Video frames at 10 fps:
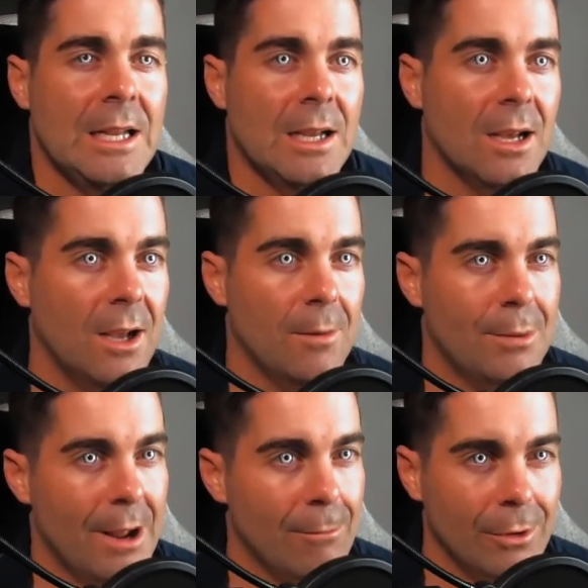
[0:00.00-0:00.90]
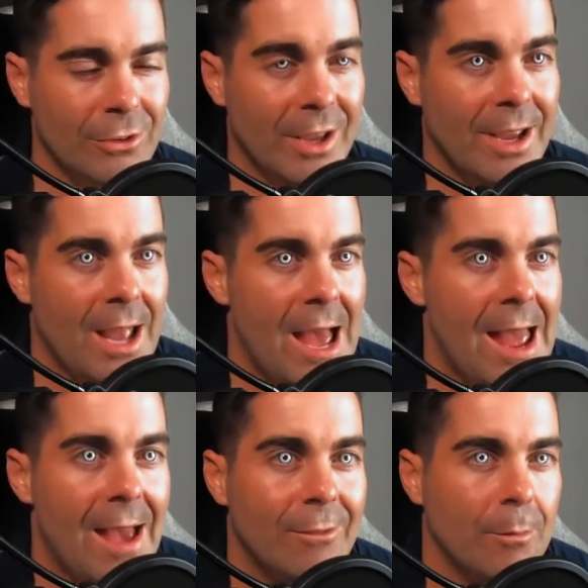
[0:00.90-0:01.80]
But I will say I
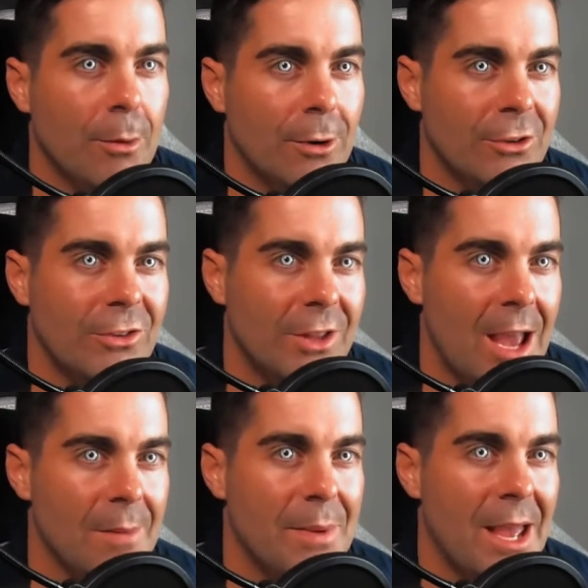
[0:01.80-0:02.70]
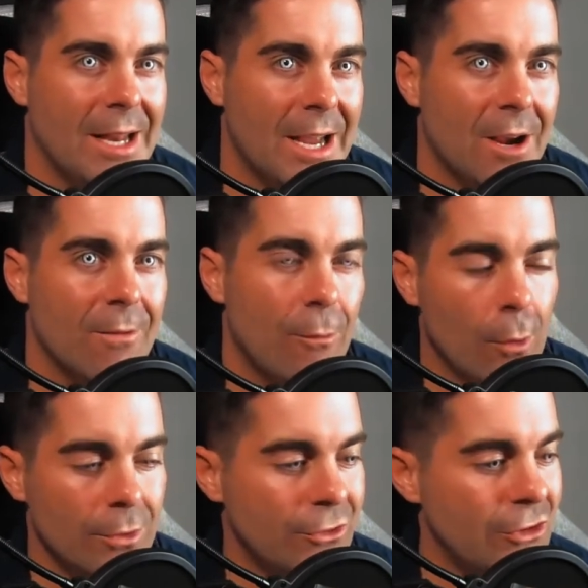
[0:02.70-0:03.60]
haven't purchased the iPad Air
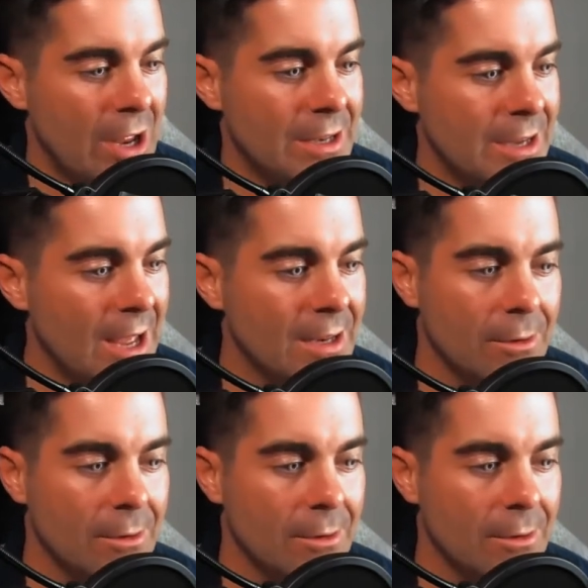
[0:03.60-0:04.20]
4th Gen yet.